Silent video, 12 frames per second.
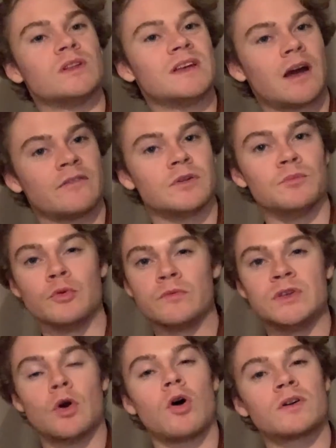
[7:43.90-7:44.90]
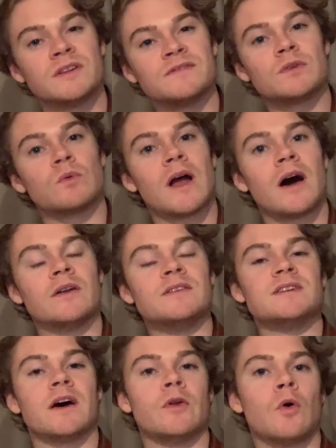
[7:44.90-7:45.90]
really have to move the octaves
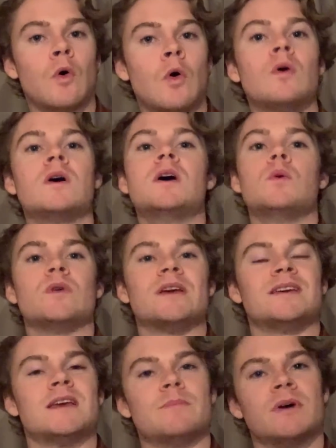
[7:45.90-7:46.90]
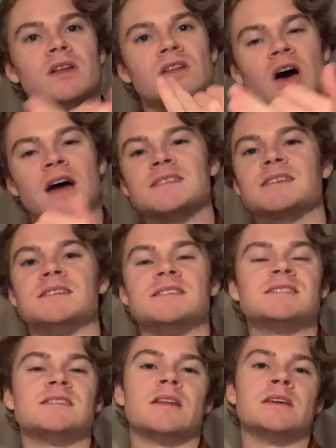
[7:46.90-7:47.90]
around at all. We can keep it nice and
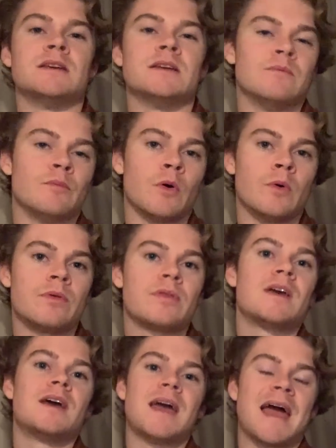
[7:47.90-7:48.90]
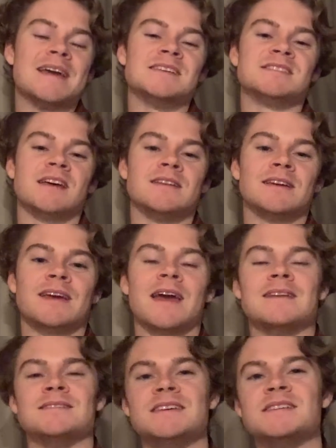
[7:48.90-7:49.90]
steady in both ascending
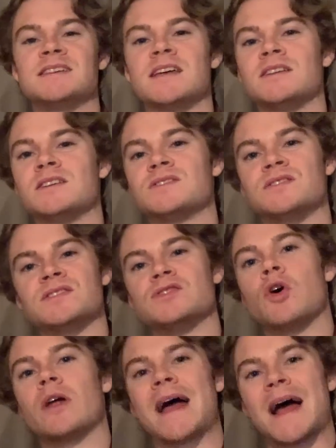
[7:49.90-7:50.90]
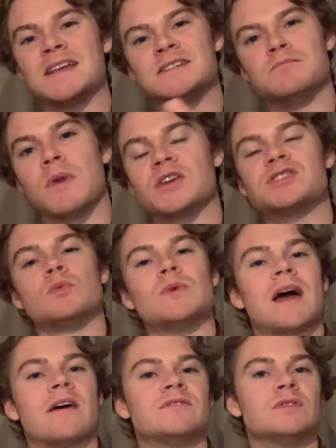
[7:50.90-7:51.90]
and descending, so there's not as much that we
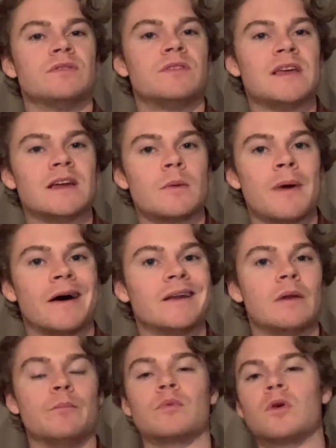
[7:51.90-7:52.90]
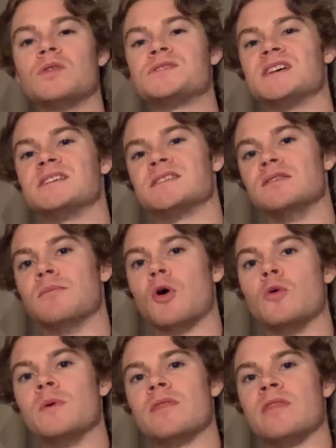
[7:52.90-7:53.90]
have to think about and process in the
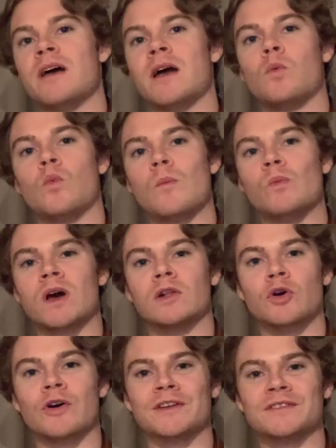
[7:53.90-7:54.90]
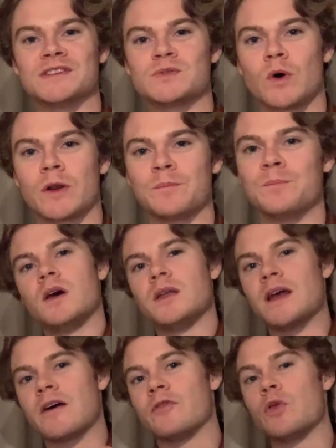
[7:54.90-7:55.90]
moment there when we are learning this one.
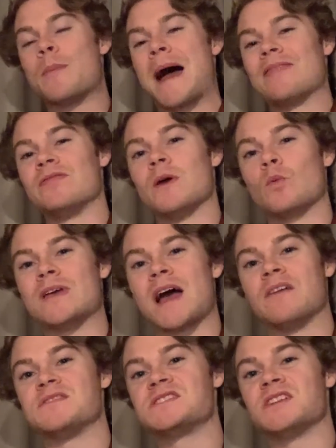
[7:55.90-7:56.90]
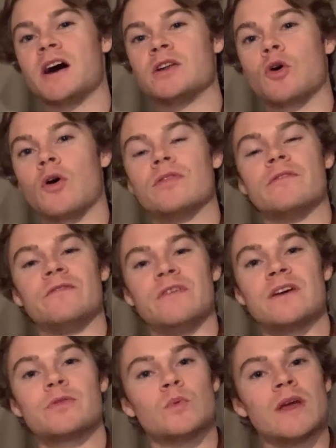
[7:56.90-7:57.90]
Now for the pattern that we have starting on the
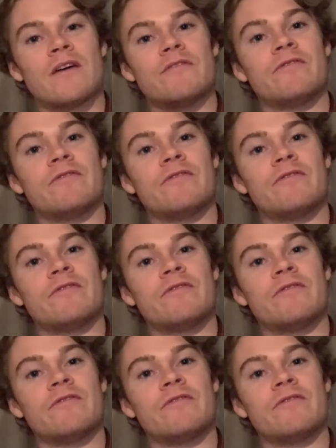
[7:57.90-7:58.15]
fifth, we have